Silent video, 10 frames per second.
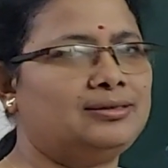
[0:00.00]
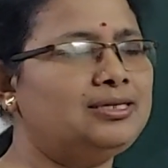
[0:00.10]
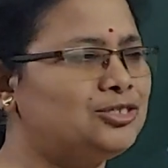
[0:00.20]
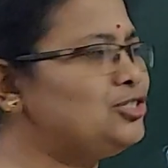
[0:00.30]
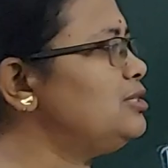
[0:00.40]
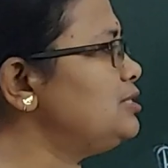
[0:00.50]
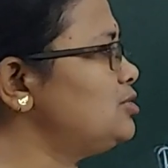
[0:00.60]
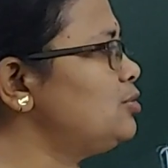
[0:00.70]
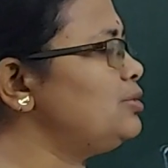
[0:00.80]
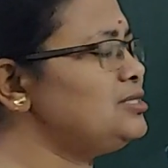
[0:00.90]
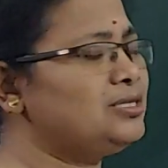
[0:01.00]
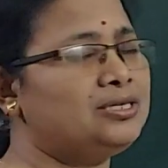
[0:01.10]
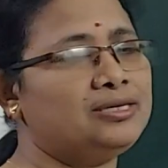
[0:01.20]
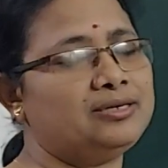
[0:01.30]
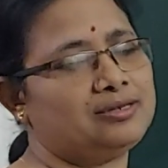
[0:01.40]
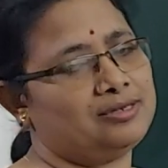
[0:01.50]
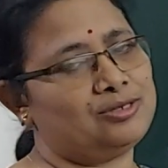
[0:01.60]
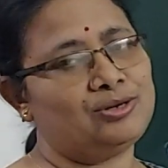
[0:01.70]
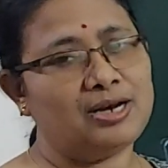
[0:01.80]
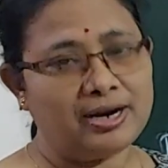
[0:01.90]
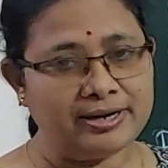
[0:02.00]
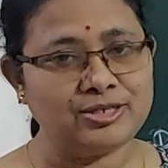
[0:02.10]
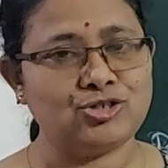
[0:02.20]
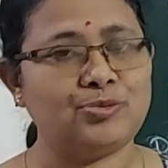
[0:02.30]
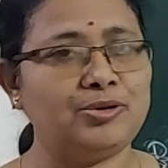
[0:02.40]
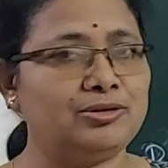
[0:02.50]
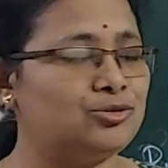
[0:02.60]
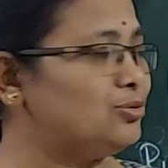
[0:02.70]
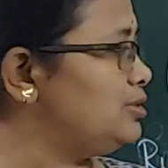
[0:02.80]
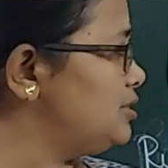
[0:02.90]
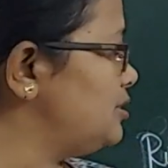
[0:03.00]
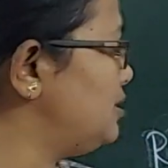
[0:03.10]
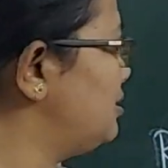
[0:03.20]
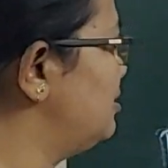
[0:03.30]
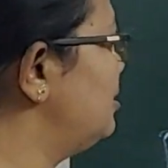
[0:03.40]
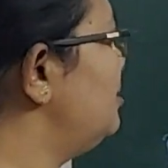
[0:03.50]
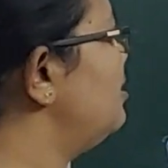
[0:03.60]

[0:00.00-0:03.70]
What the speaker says: Teaching is so easy here. So learning should be also easier.